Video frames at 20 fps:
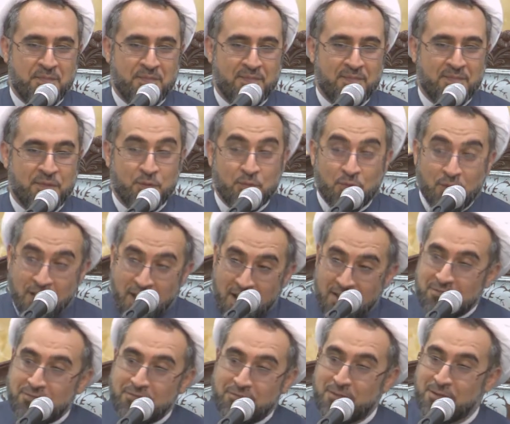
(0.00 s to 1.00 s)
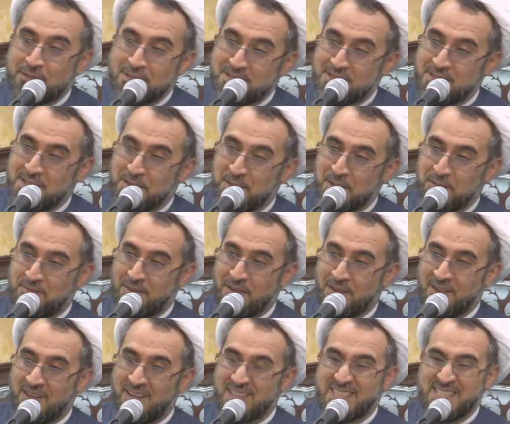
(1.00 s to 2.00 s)
To love for the sake of
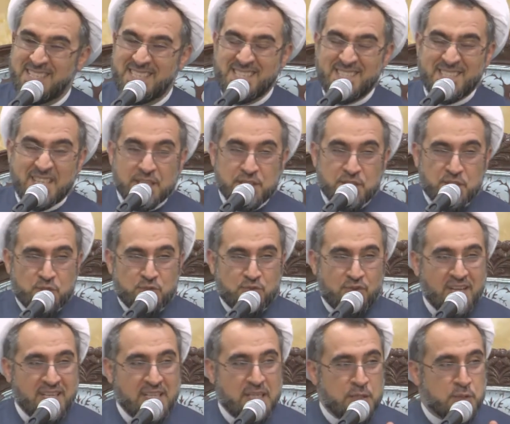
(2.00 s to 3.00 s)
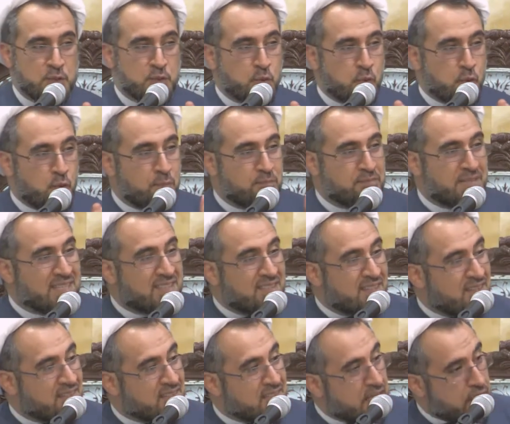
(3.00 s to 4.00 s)
Allah. This is the strongest rope that
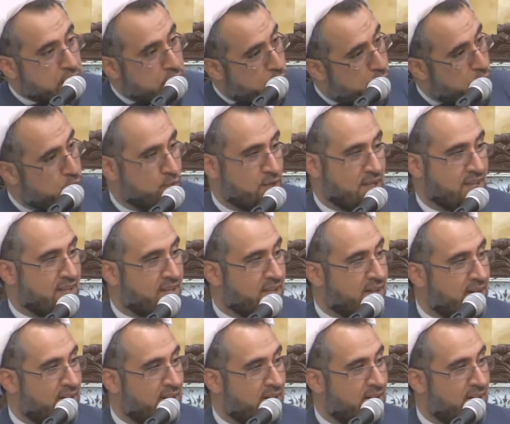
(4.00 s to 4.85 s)
connects you to Allah.